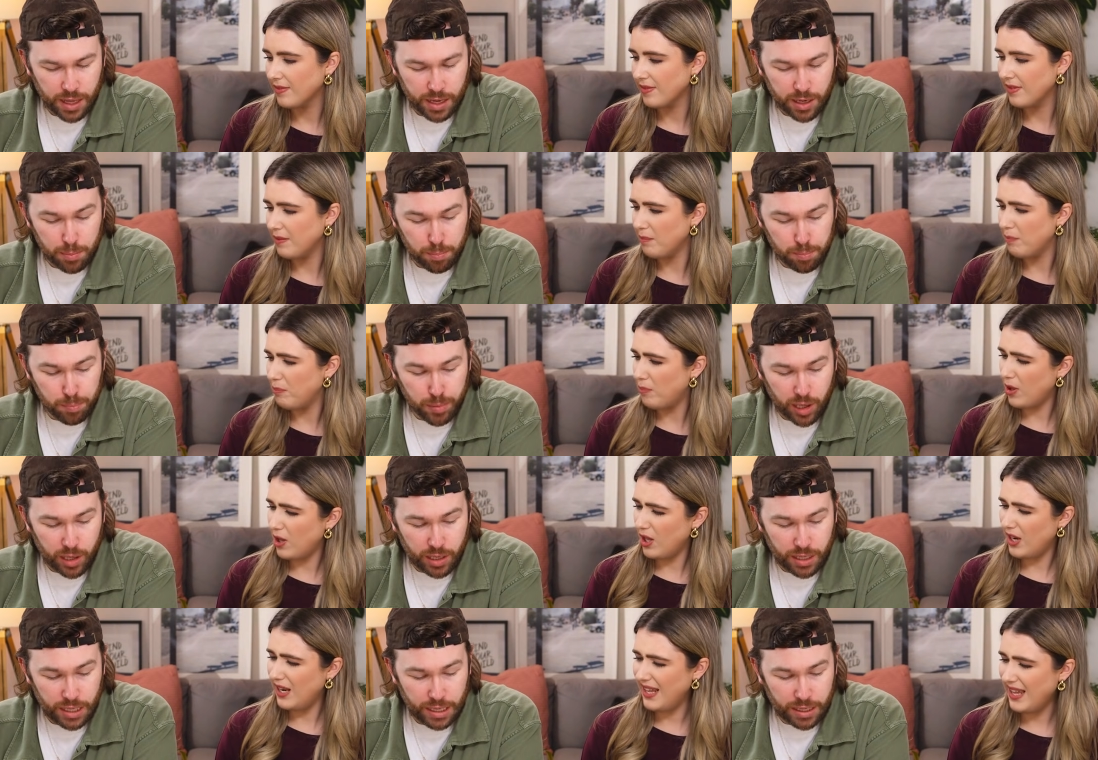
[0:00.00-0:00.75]
Speaker 1: then
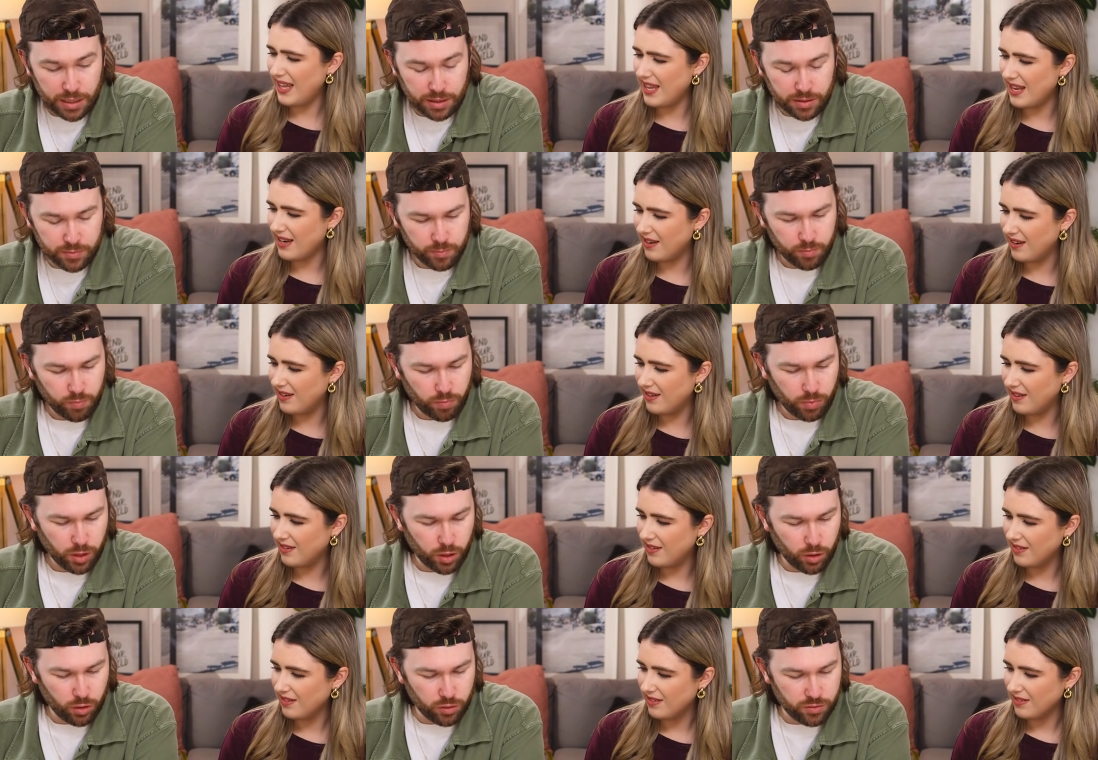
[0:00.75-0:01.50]
Berlin. Berlin.
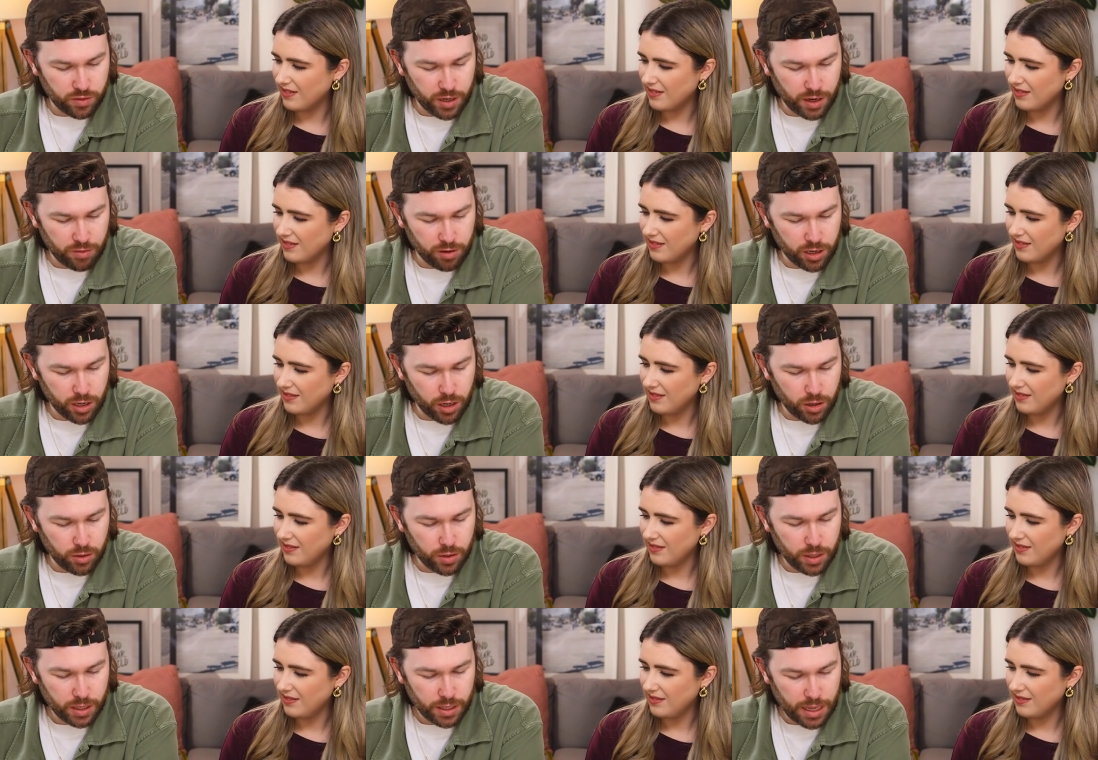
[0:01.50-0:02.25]

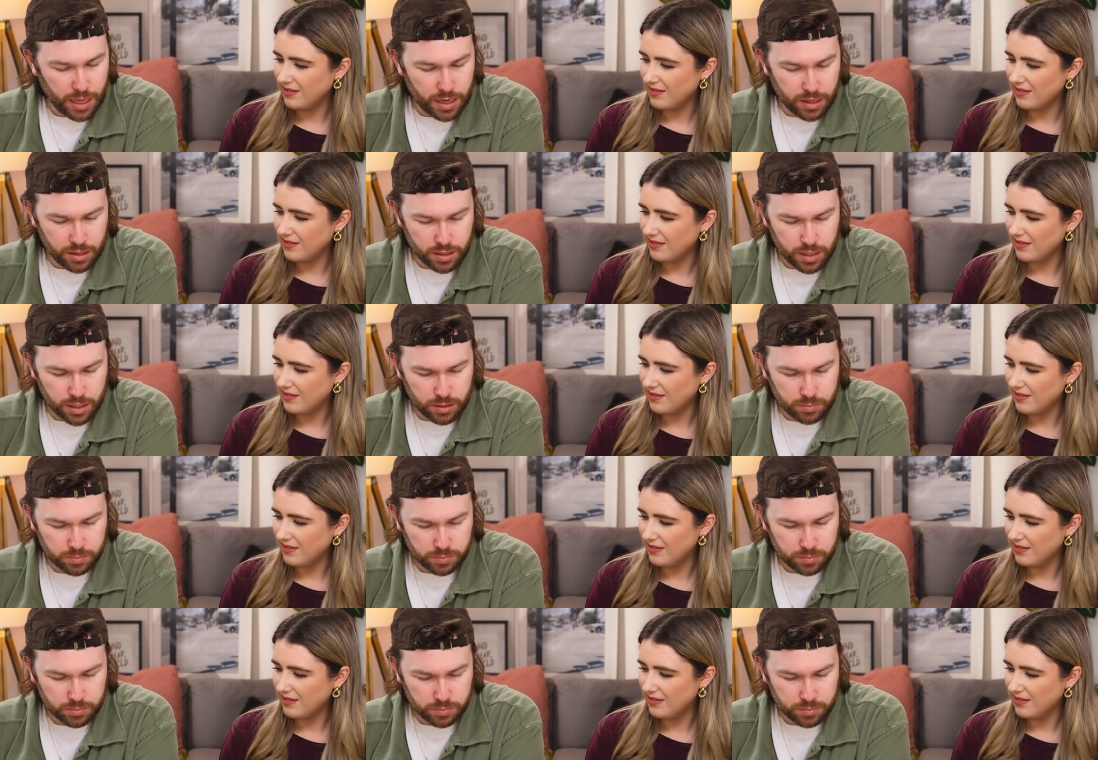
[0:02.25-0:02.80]
Ontario, Canada.